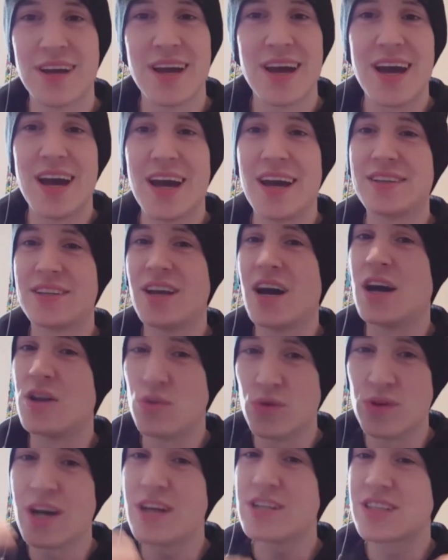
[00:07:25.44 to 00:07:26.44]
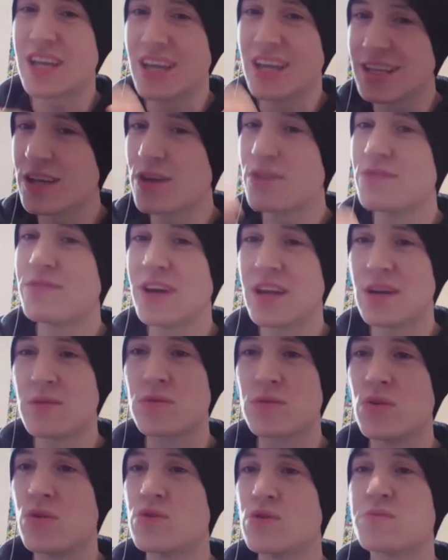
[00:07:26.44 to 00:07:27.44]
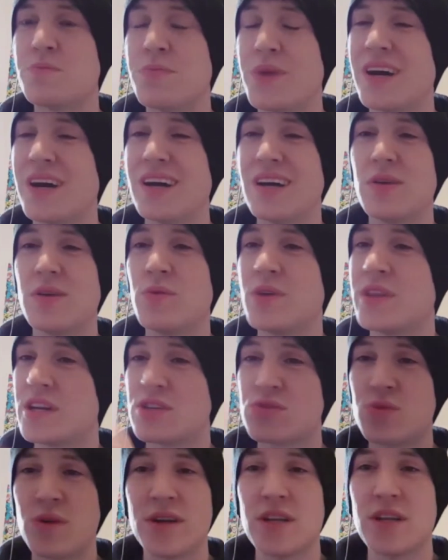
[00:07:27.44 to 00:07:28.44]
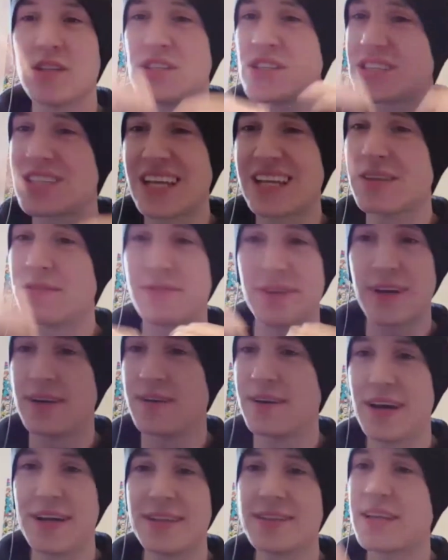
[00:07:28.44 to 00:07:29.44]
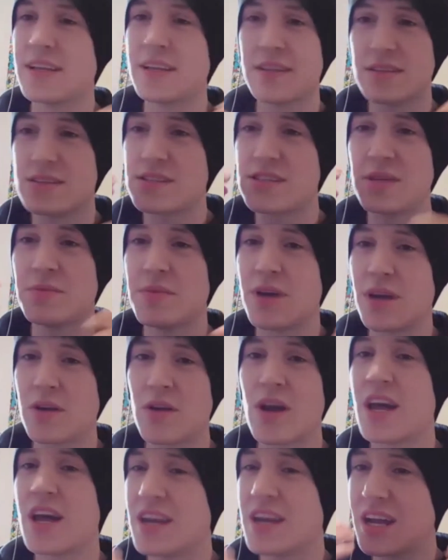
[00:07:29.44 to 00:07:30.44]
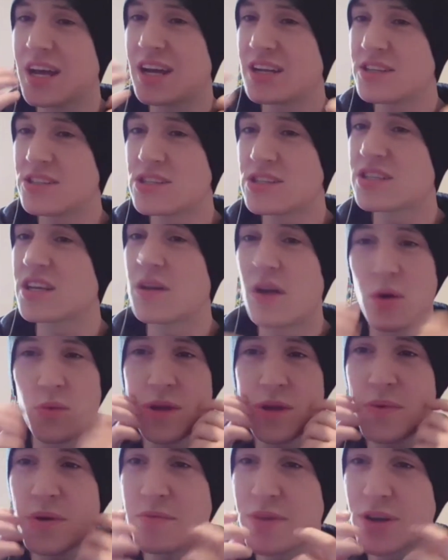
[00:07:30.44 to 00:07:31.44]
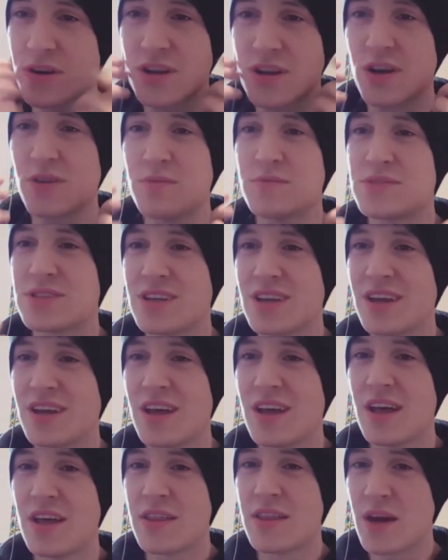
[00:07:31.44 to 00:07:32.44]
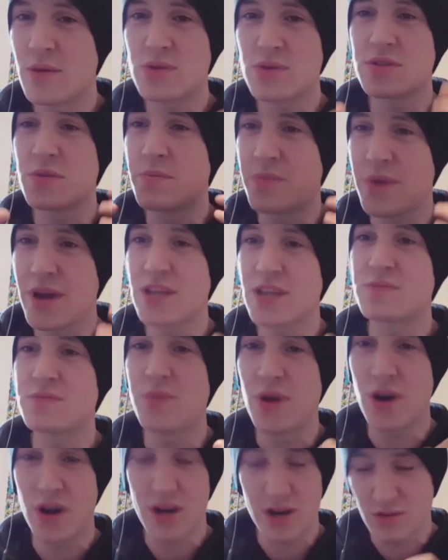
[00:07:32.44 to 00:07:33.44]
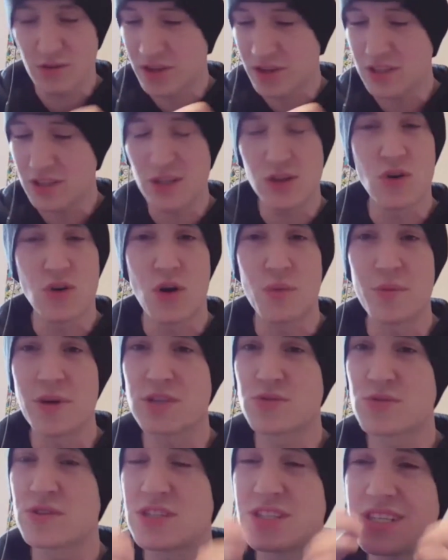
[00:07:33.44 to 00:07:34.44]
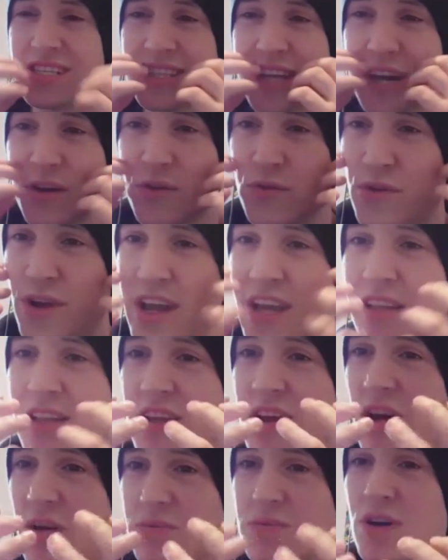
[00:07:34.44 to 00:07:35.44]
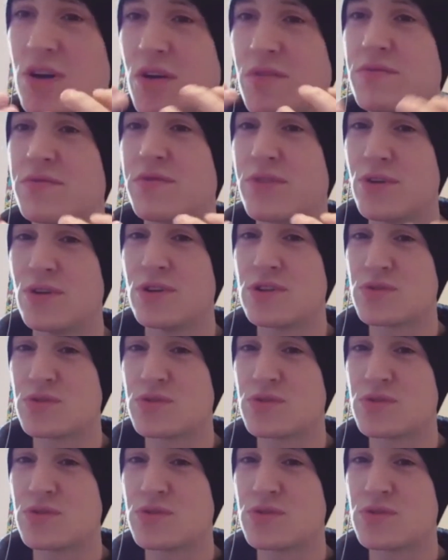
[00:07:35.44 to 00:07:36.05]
It, I know that's kind of how Venom goes, but with this one, it just didn't fit. It didn't seem, and as you say, a wee bit more gums. That was the best part of reading the comics, was seeing that red gum come through as